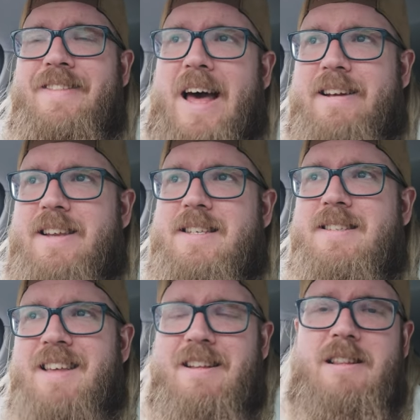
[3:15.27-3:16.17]
that
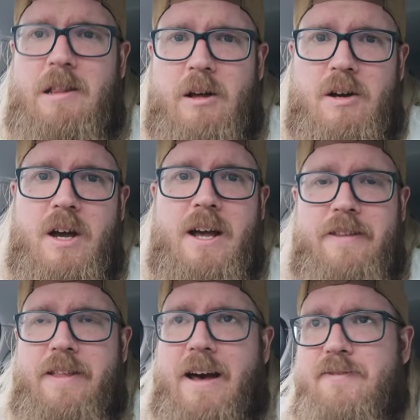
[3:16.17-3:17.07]
distinct look
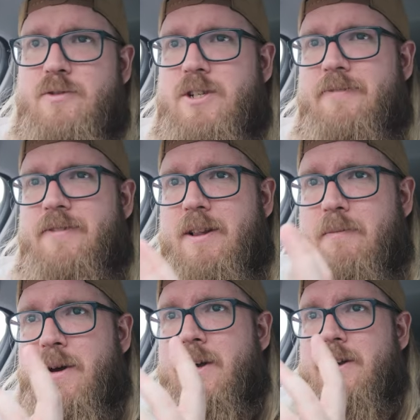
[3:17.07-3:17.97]
that
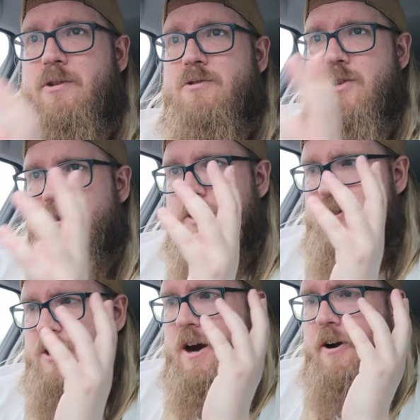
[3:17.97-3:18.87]
Fujifilm
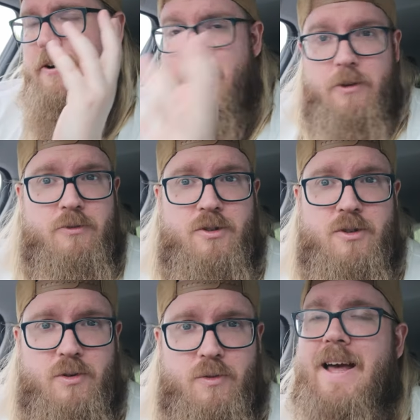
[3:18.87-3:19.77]
users are used to.